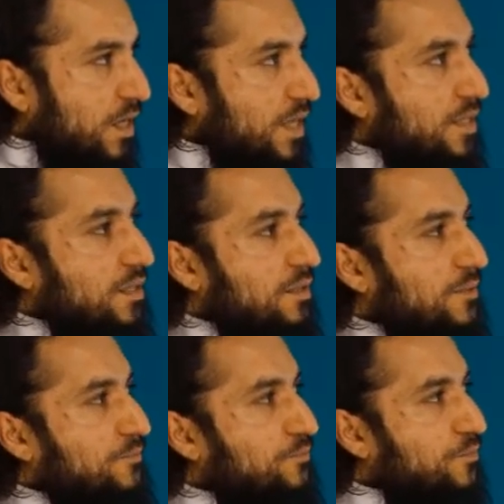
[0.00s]
Okay,
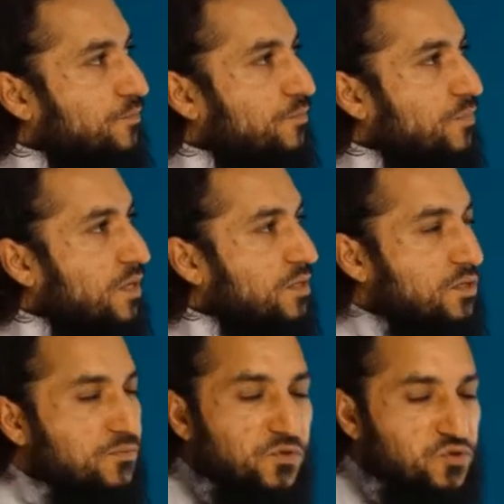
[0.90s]

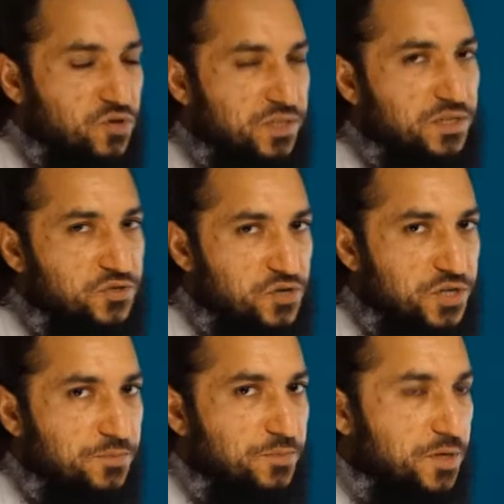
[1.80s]
for
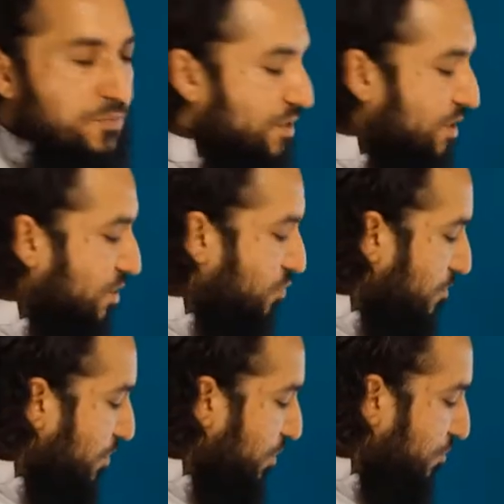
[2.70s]
transliteration purposes, we
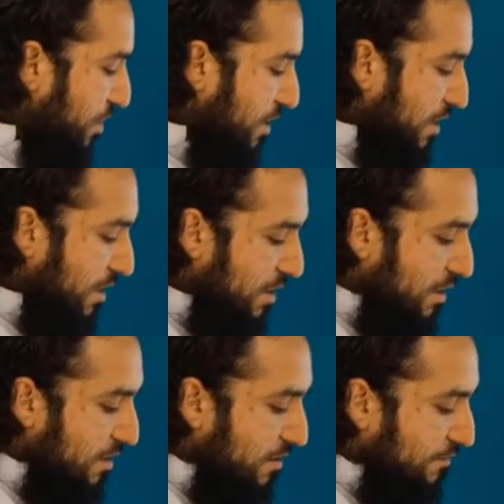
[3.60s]
will be using
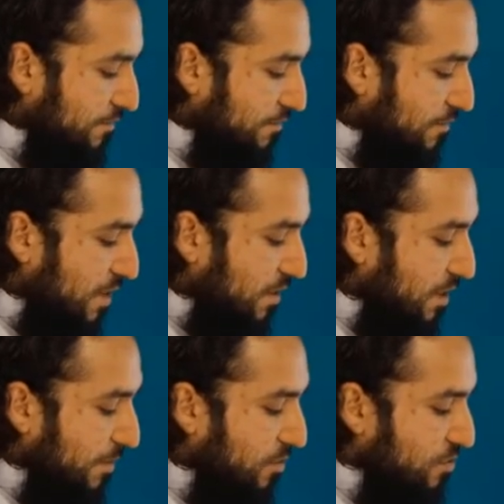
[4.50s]
the
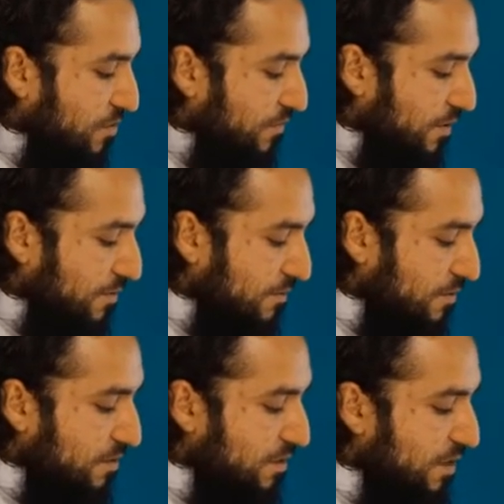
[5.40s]
apostrophe
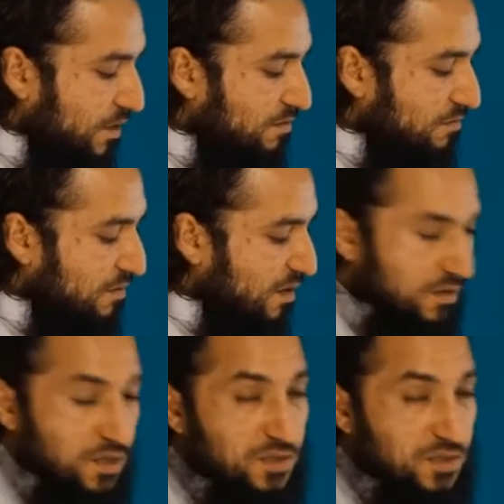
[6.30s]
sign. I'll